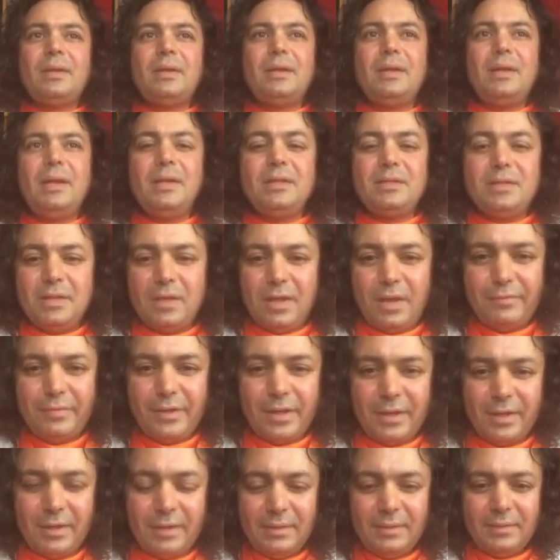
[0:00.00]
It's
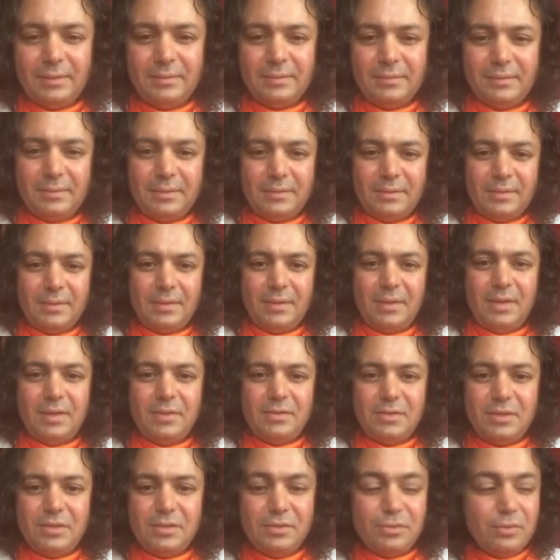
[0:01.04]
loving. You
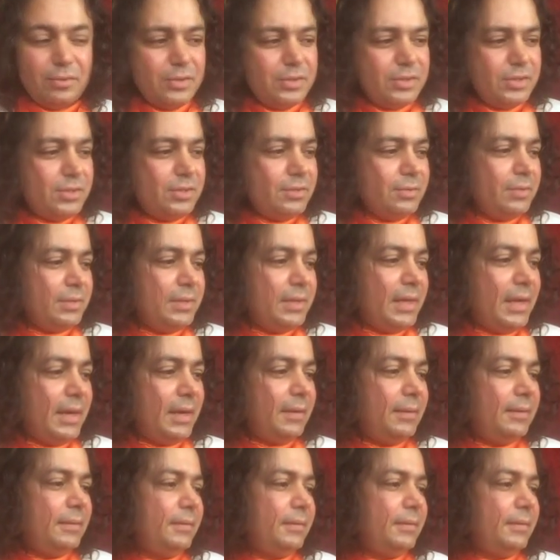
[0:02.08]
see, source is doing that.